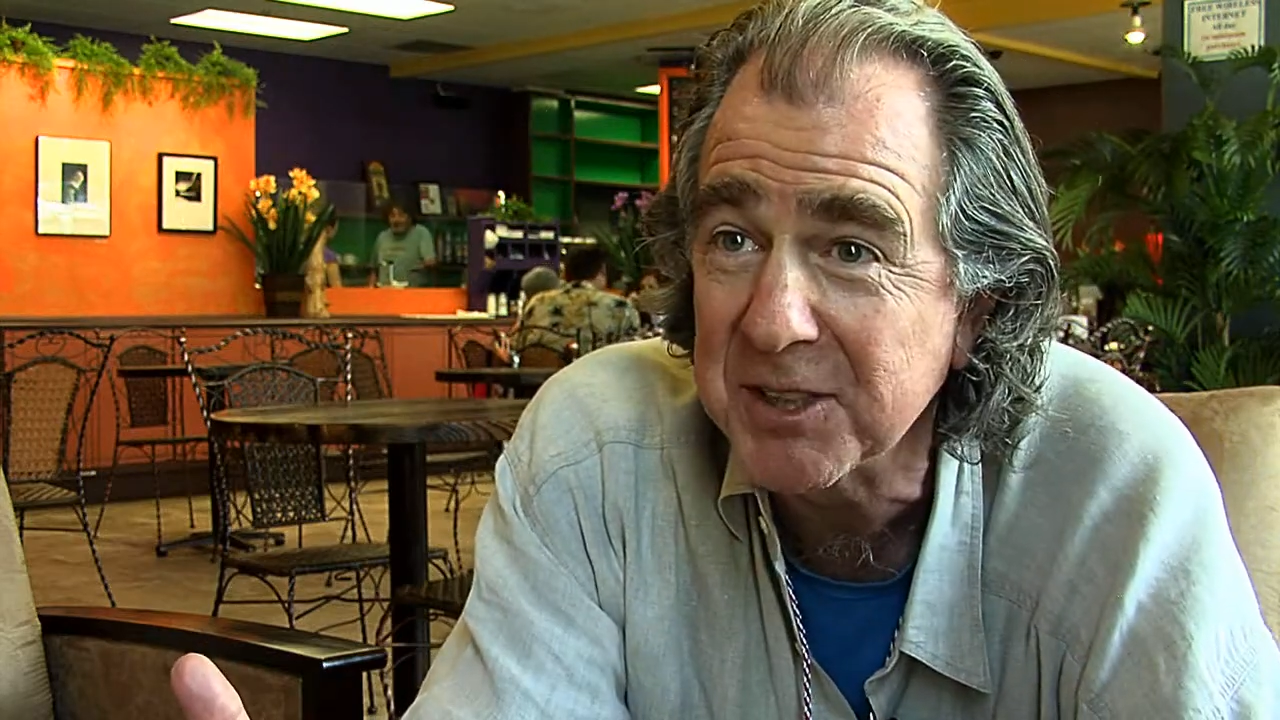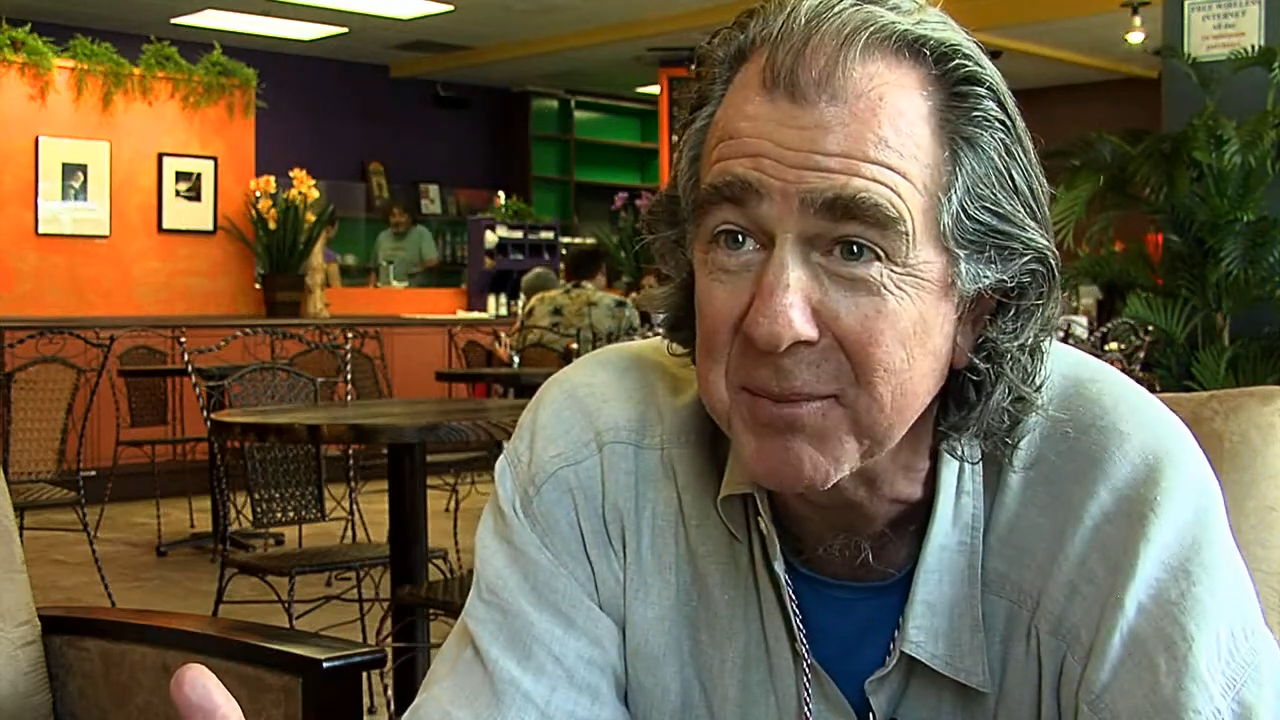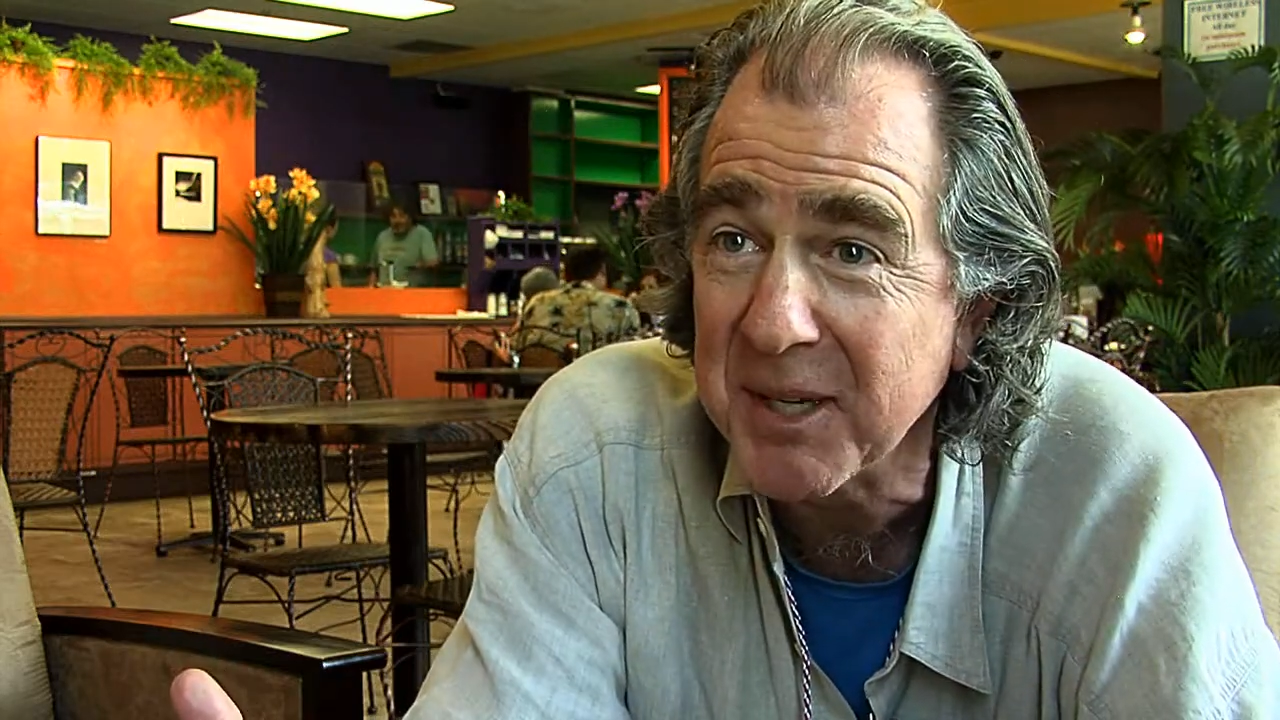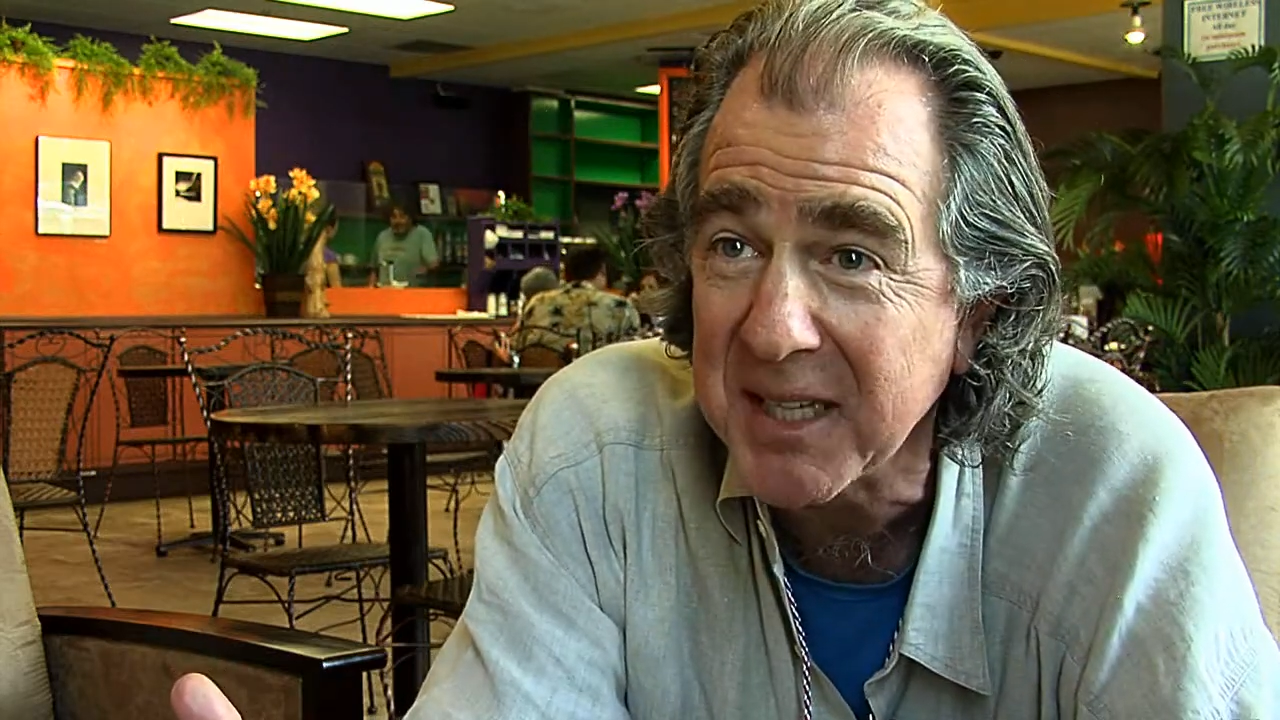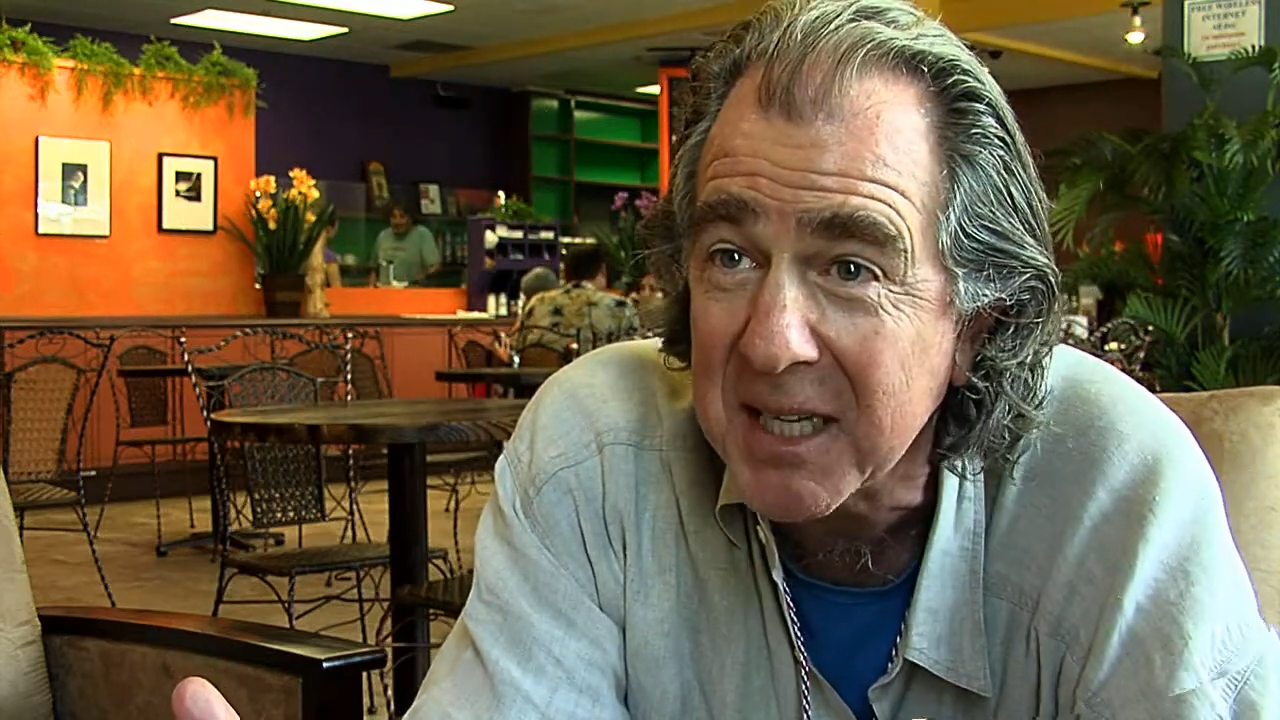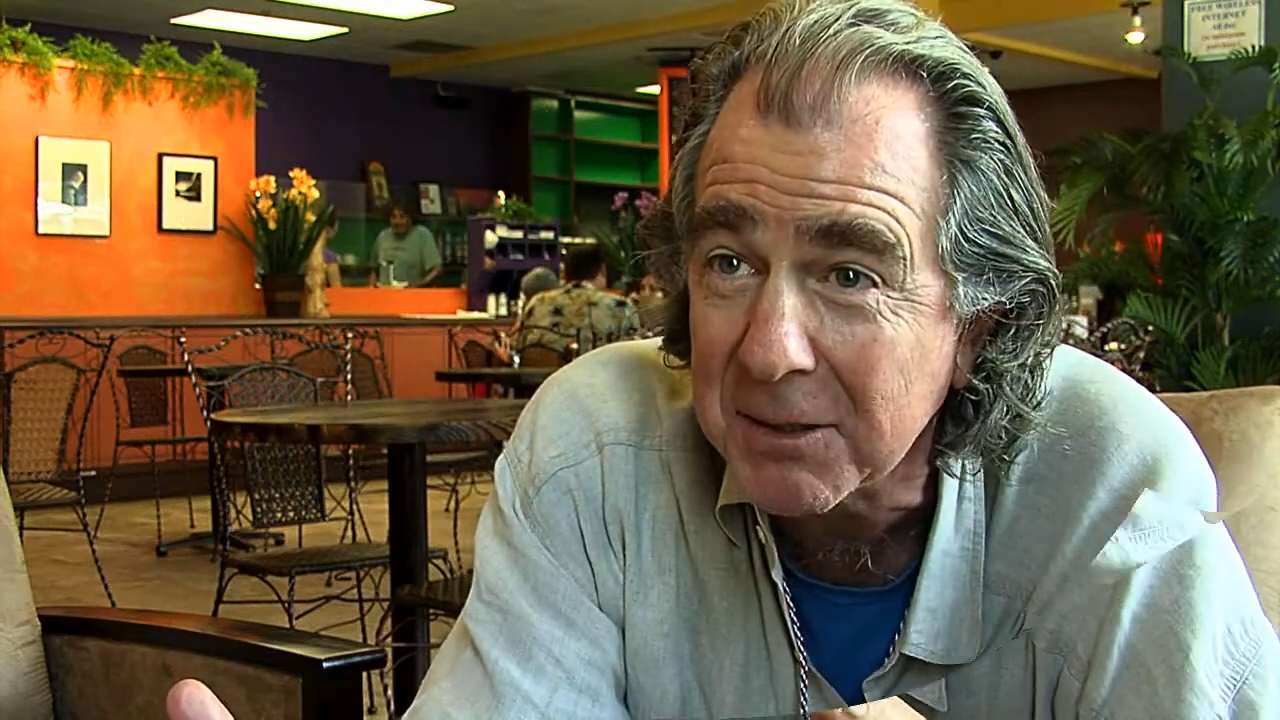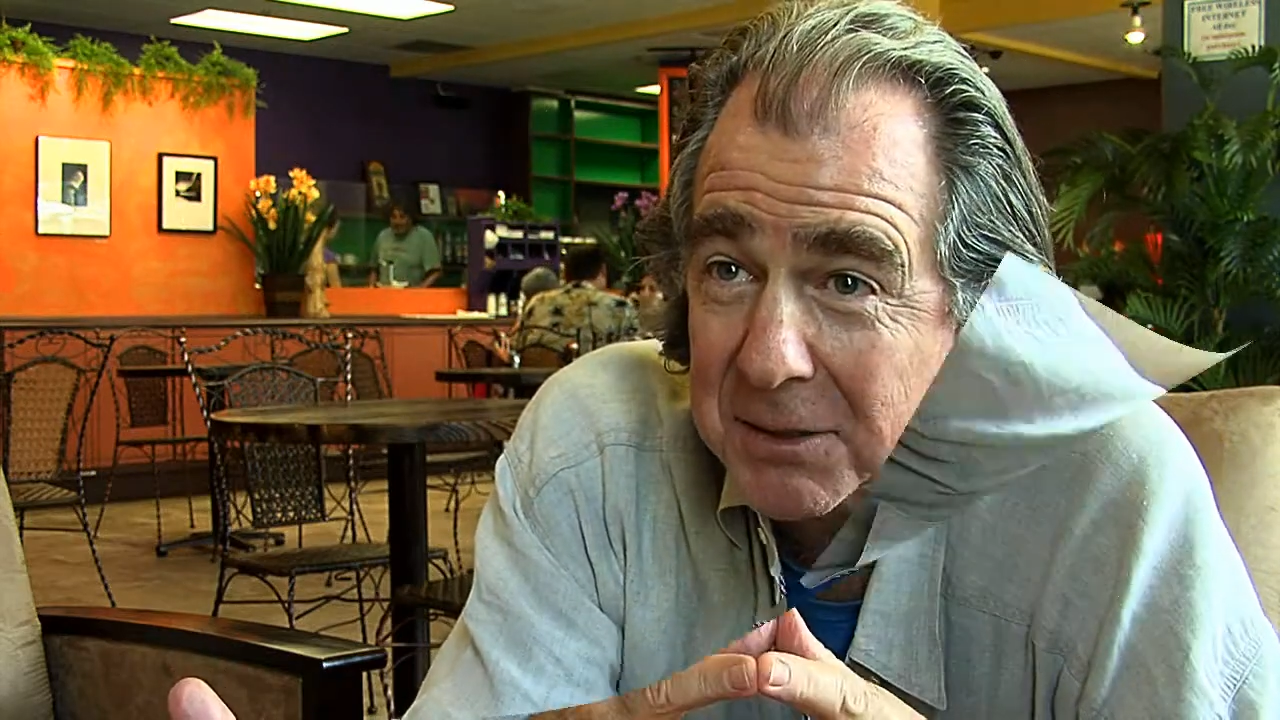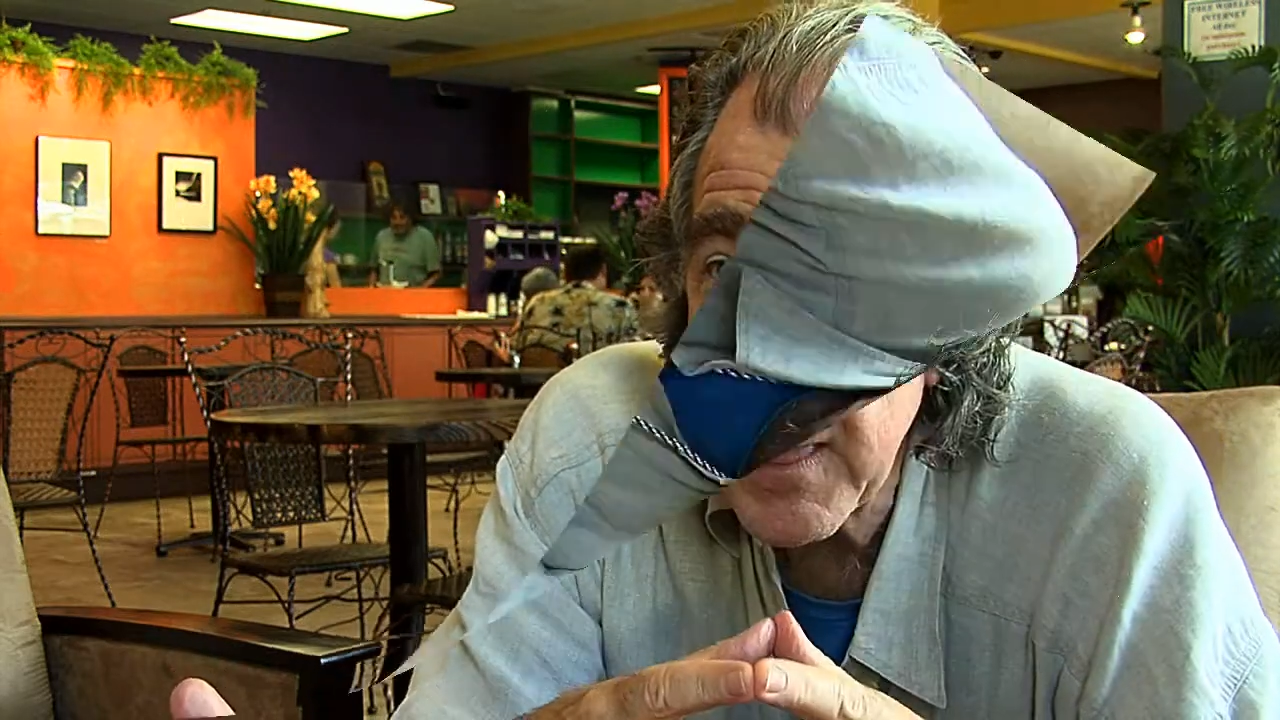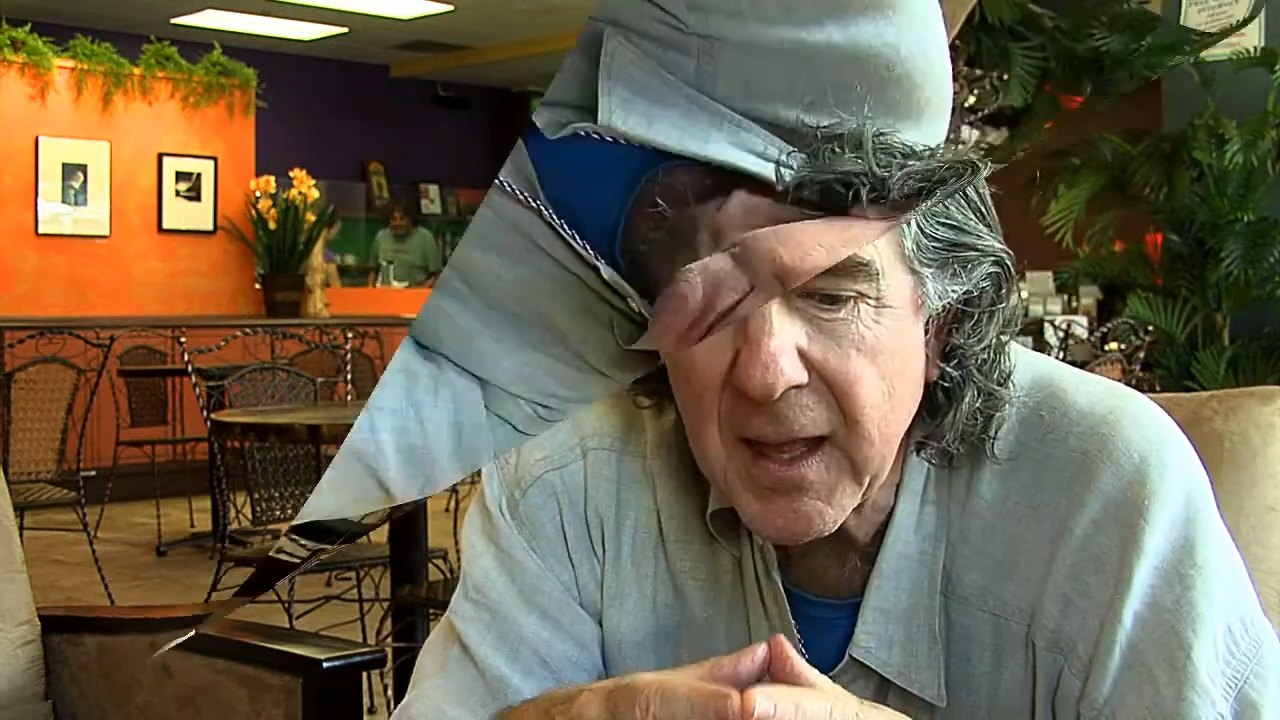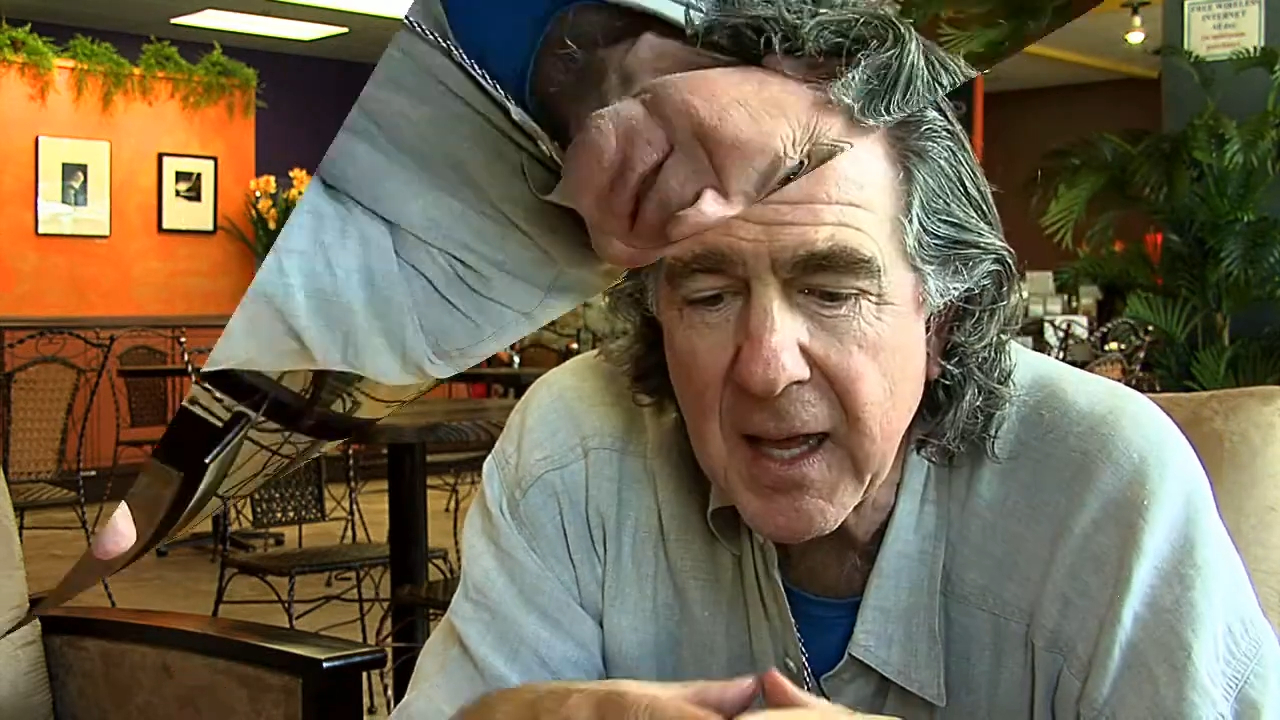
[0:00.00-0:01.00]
somebody else.